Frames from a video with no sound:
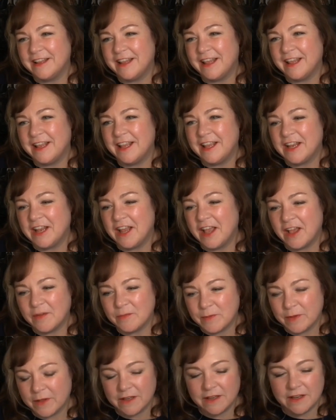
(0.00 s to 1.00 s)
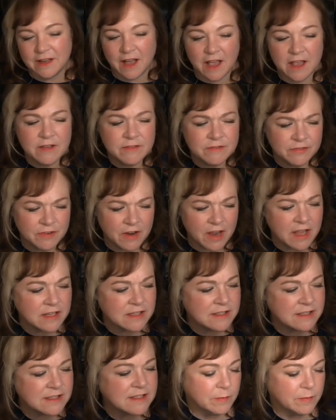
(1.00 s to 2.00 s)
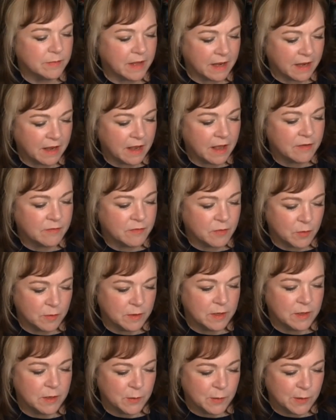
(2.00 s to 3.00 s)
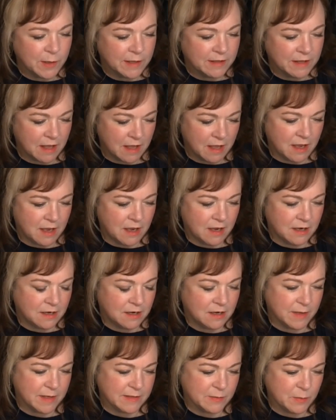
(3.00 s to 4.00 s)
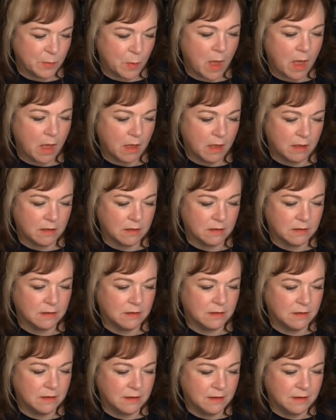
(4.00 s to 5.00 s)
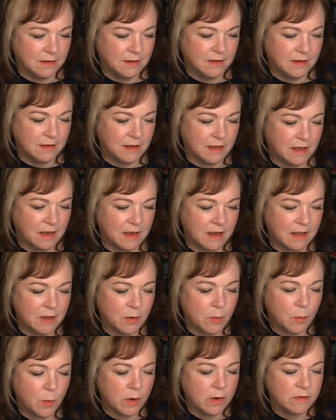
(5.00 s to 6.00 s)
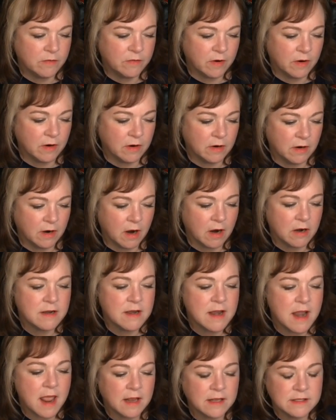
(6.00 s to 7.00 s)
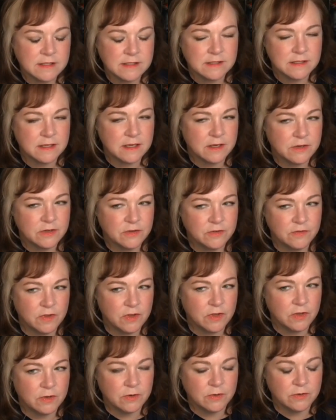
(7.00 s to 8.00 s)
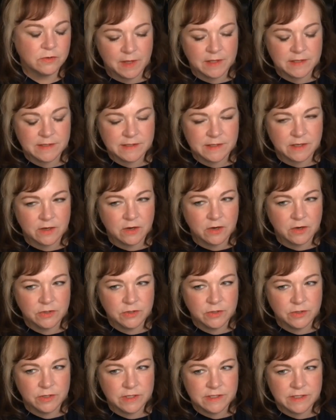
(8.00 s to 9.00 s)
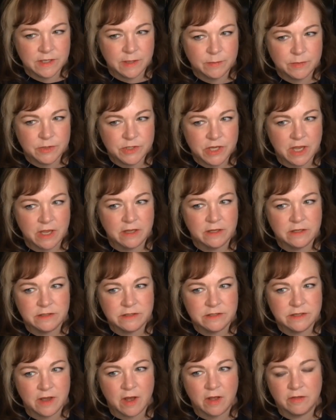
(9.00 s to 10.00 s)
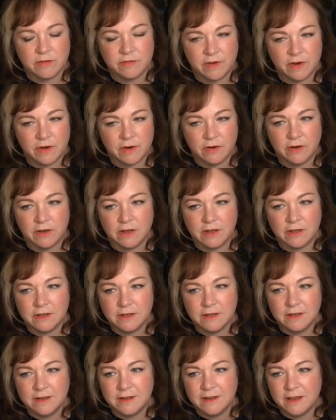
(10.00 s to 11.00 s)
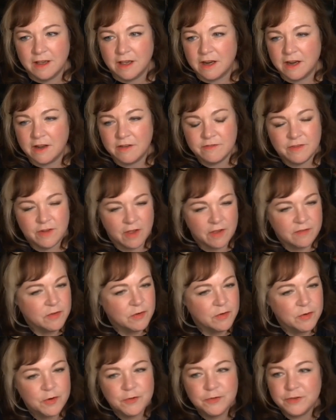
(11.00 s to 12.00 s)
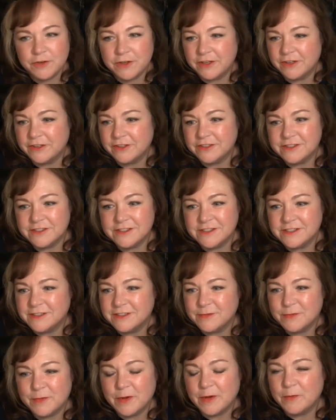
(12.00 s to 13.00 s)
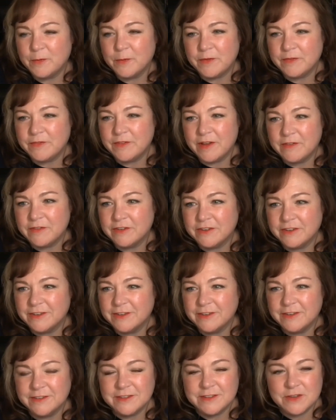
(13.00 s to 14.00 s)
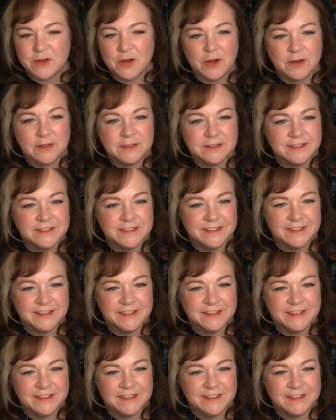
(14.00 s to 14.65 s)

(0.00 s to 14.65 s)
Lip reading: That can happen. I have friends that I have only known online as well. And I think one of our next interview is a cartoonist named Jen de Oliveira. And I've known her for years, but we've never talked.